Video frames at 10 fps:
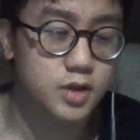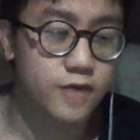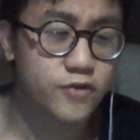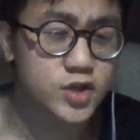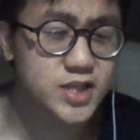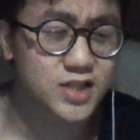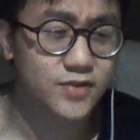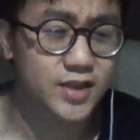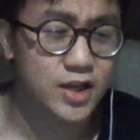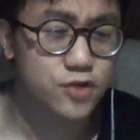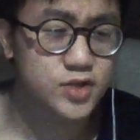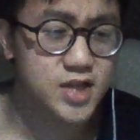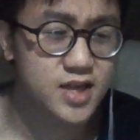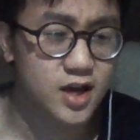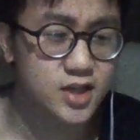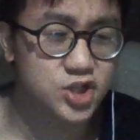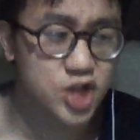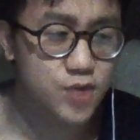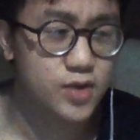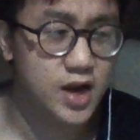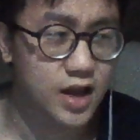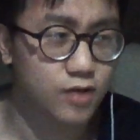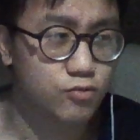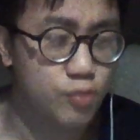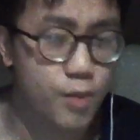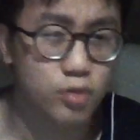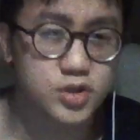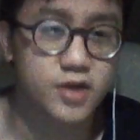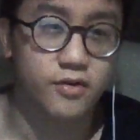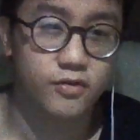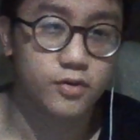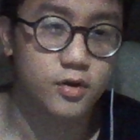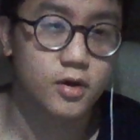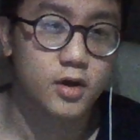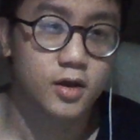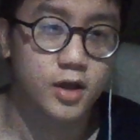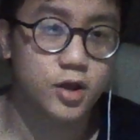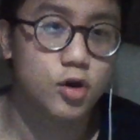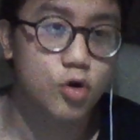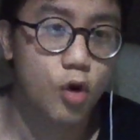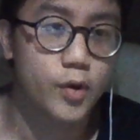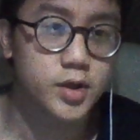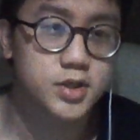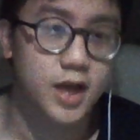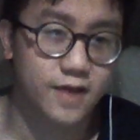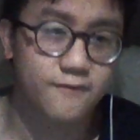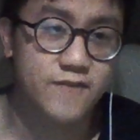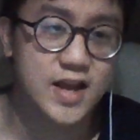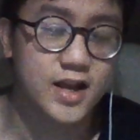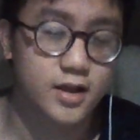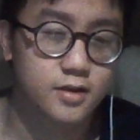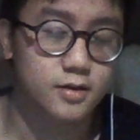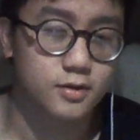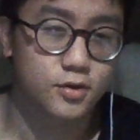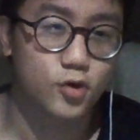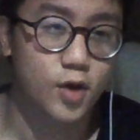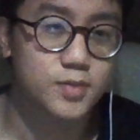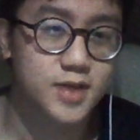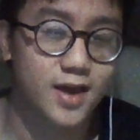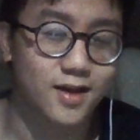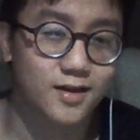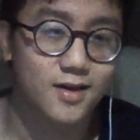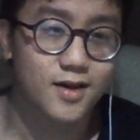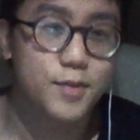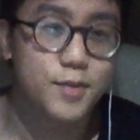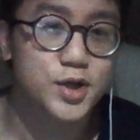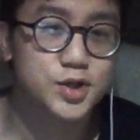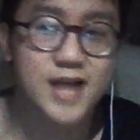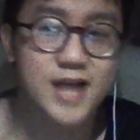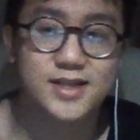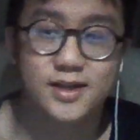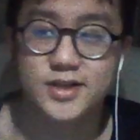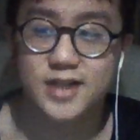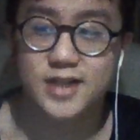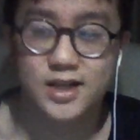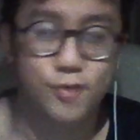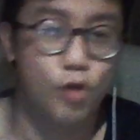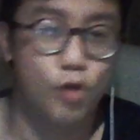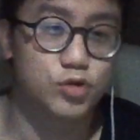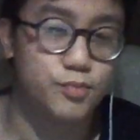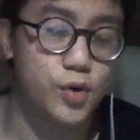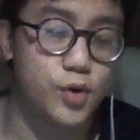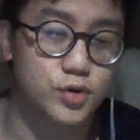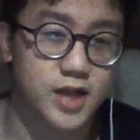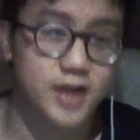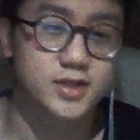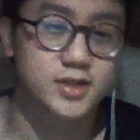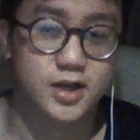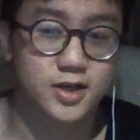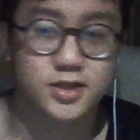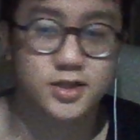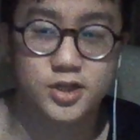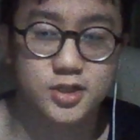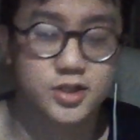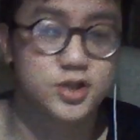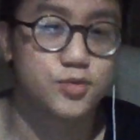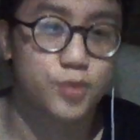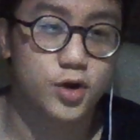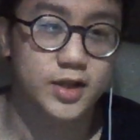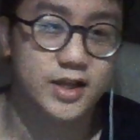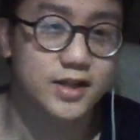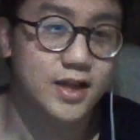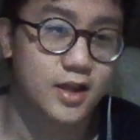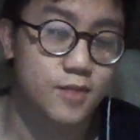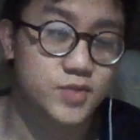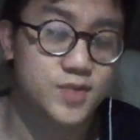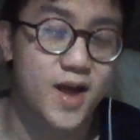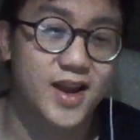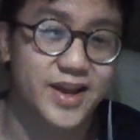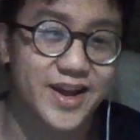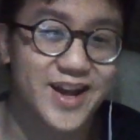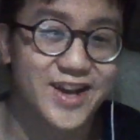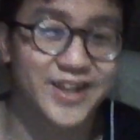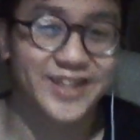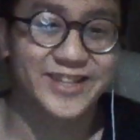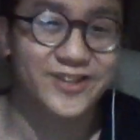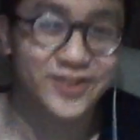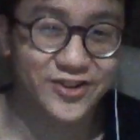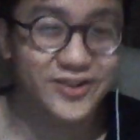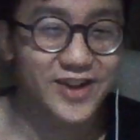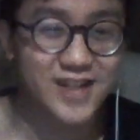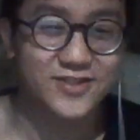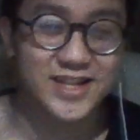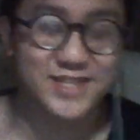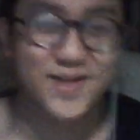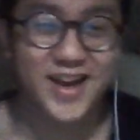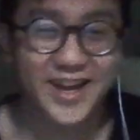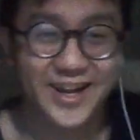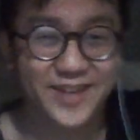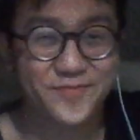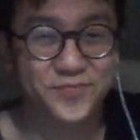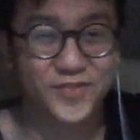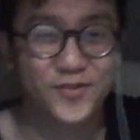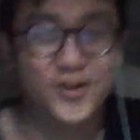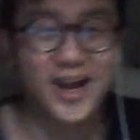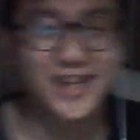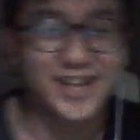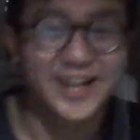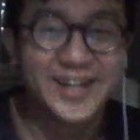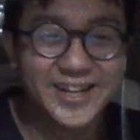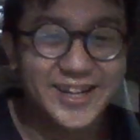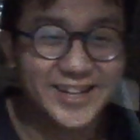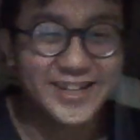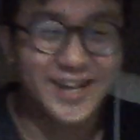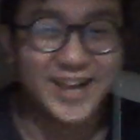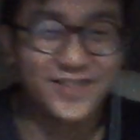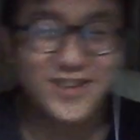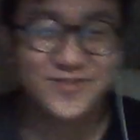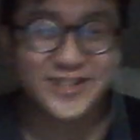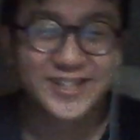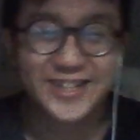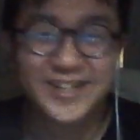If you see something that you see that is genuinely like repulsive, you're going to like feel it. You know what I'm saying? much less than you see like some wholesome posts like like Sejun that, that um smiling uh, you know you know you guys know that smiling um food guy he's like can't imagine with